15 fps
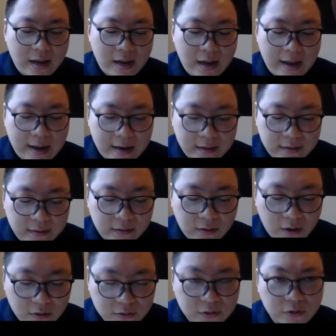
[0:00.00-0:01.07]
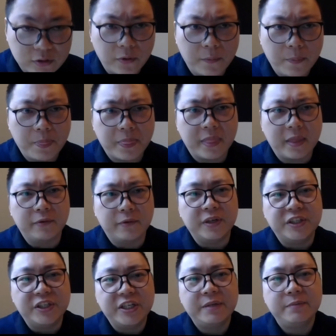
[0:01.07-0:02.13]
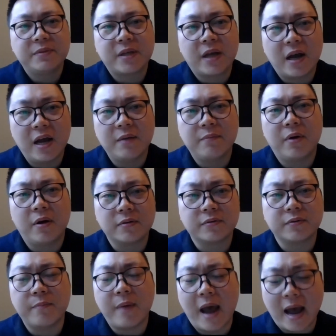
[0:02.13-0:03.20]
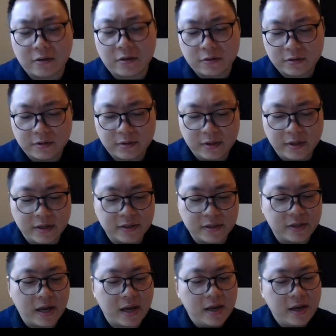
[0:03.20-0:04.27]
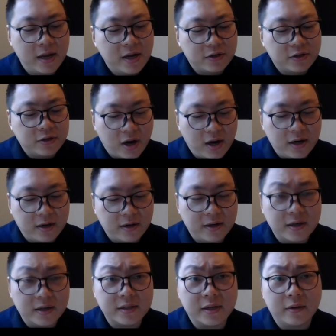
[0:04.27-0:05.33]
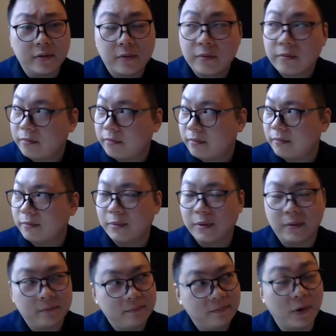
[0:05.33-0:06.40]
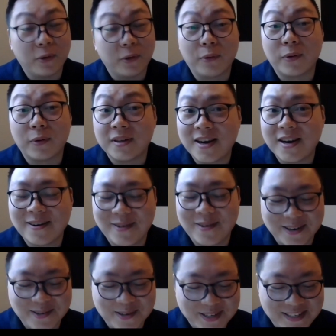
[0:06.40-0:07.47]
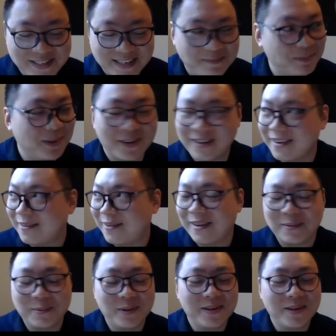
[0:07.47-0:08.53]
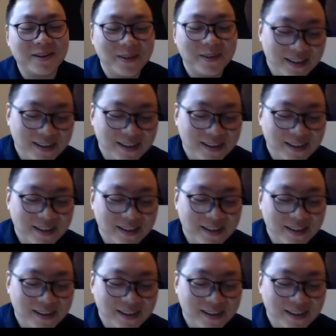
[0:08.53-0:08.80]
And also the regime type also matters, is that China is a authoritarian regime. Looking around the window,